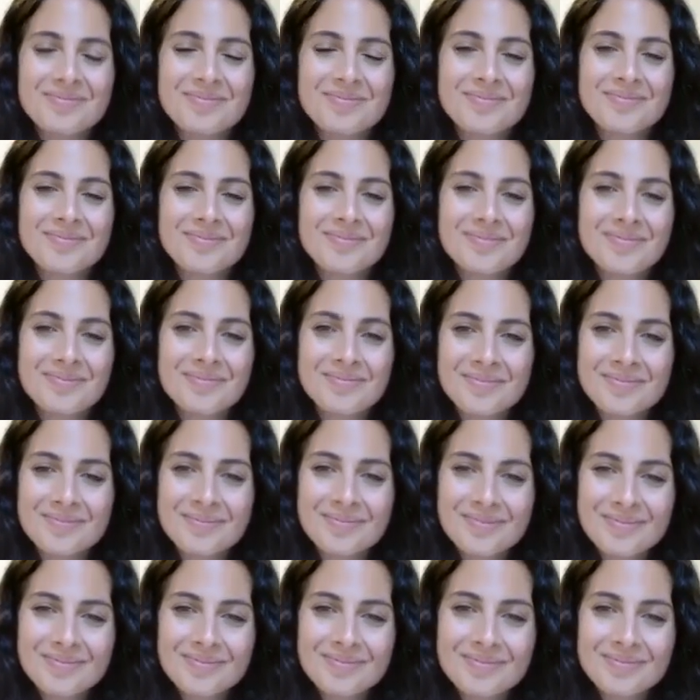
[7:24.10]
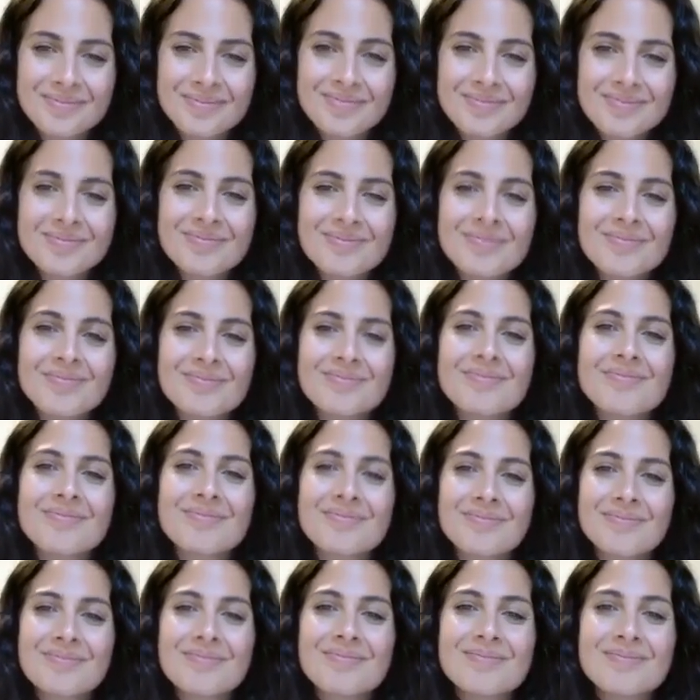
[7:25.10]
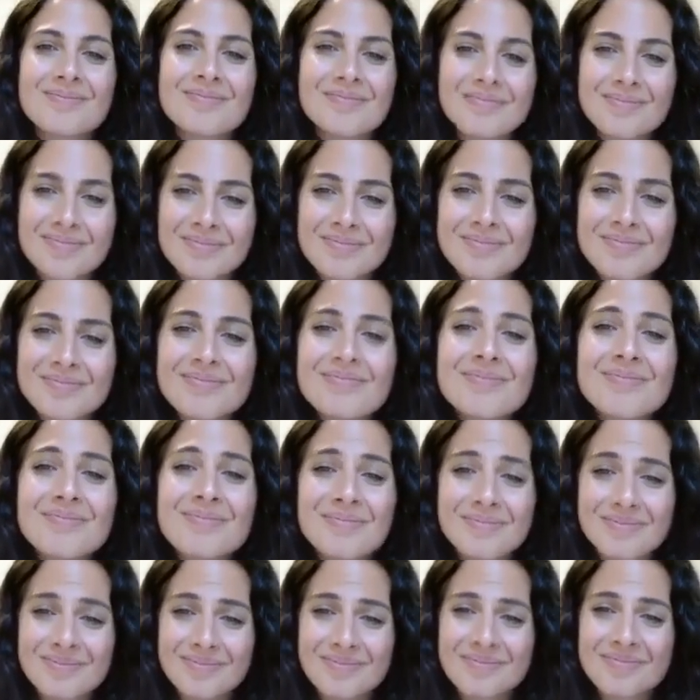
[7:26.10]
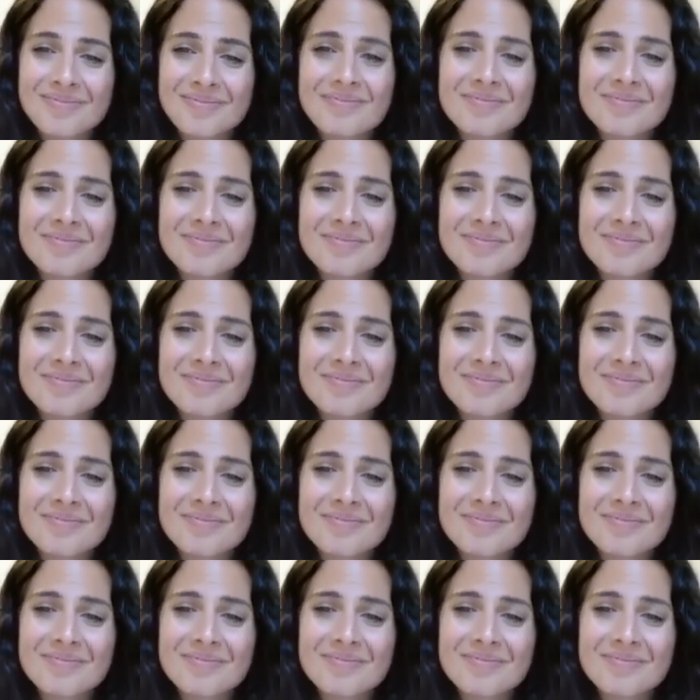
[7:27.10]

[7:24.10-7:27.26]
[no speech]